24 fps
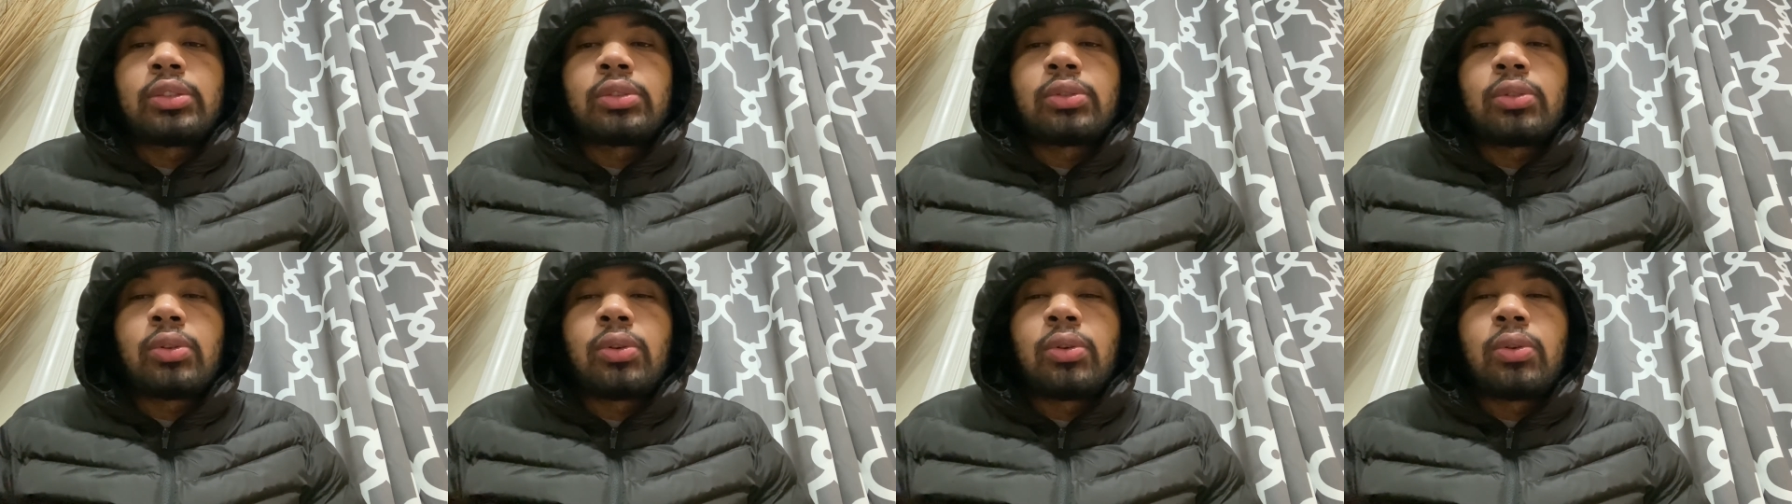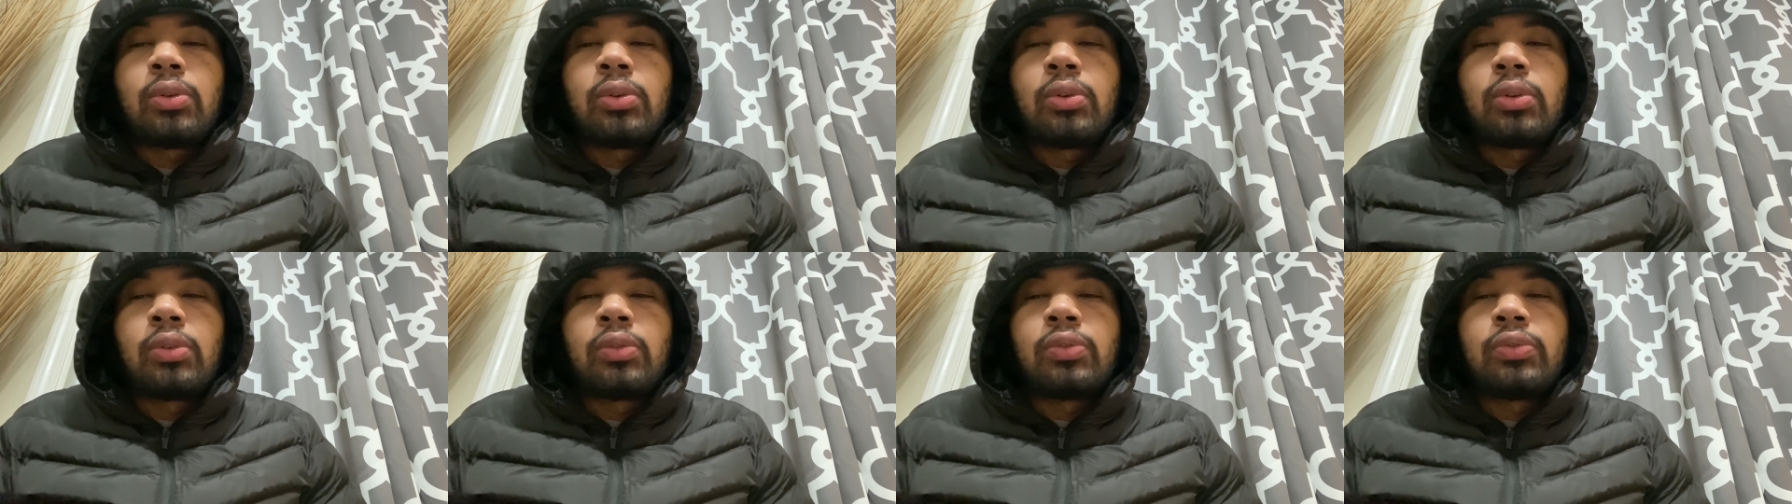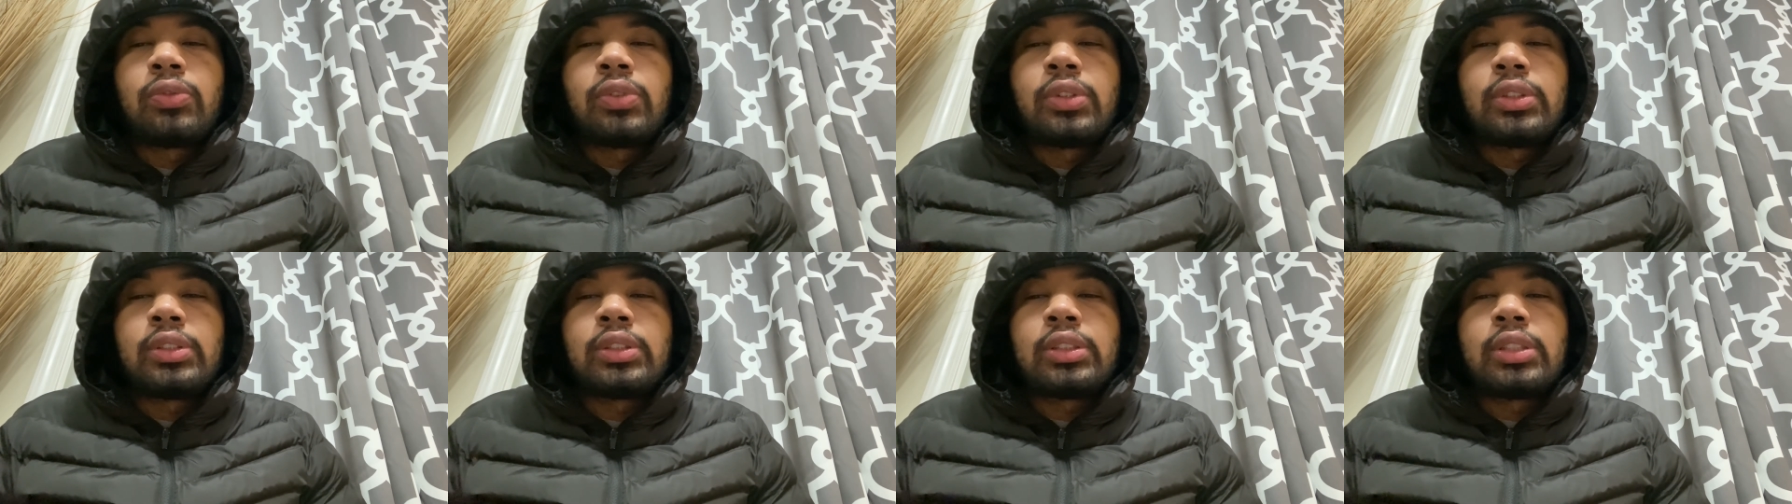scored
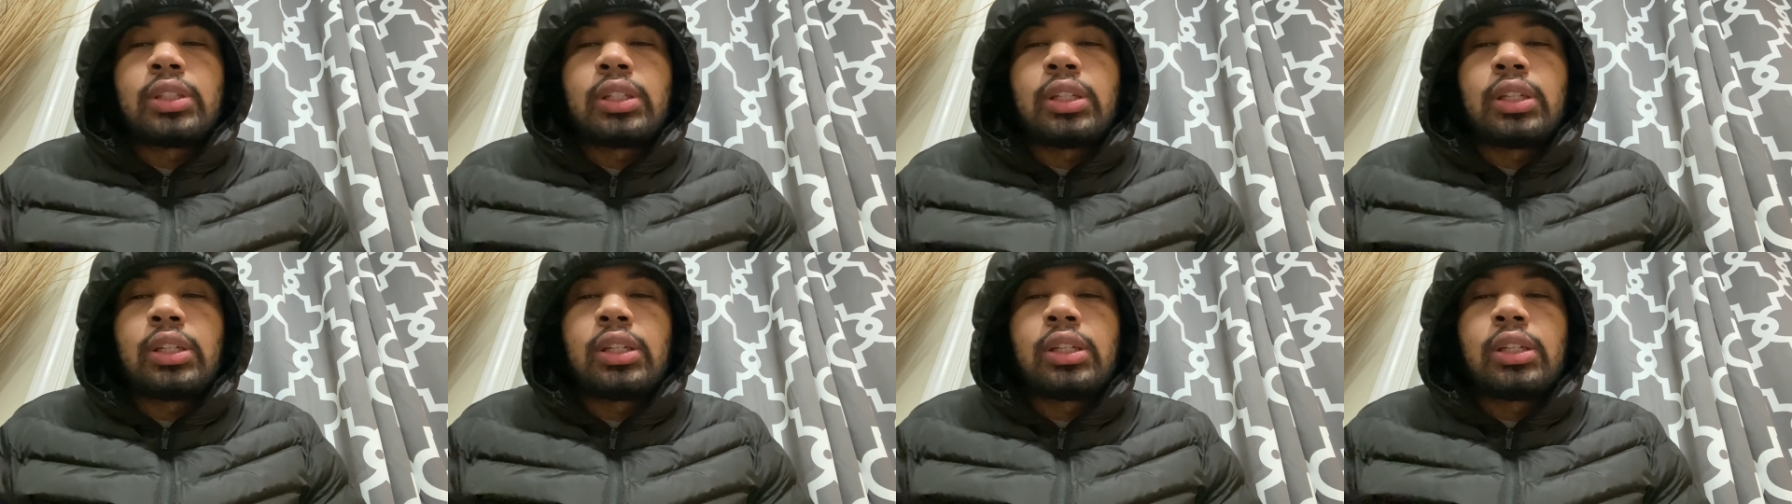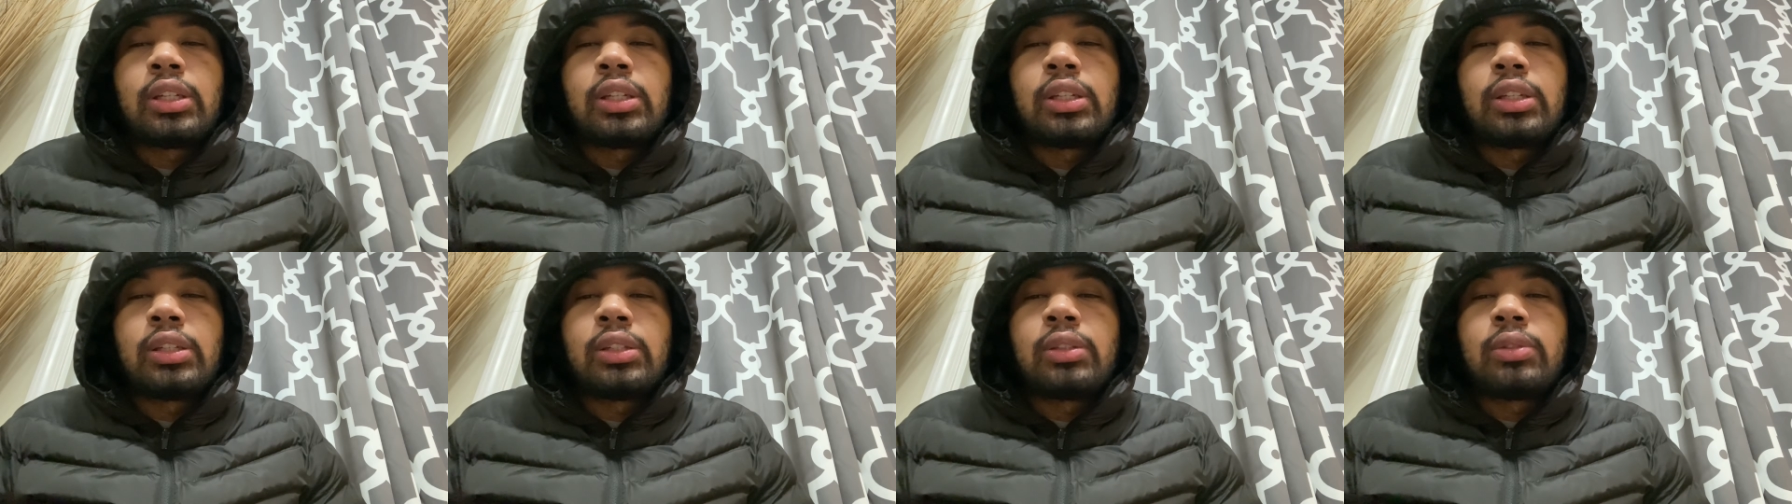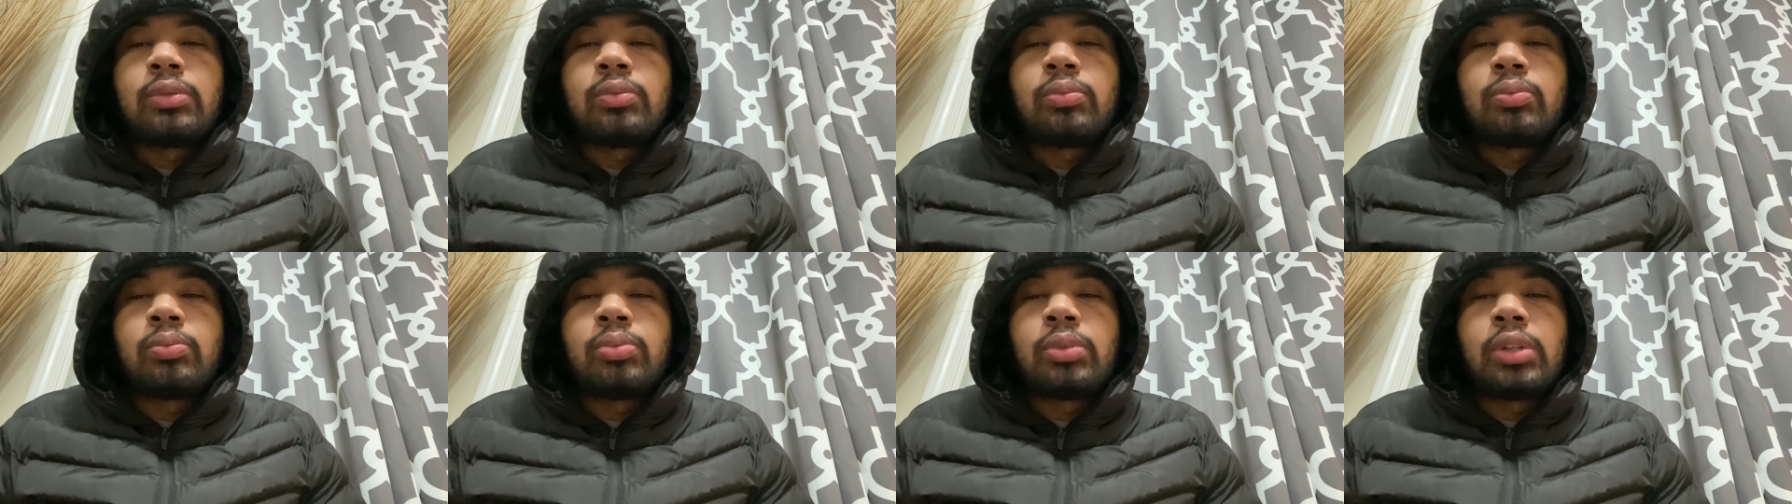15.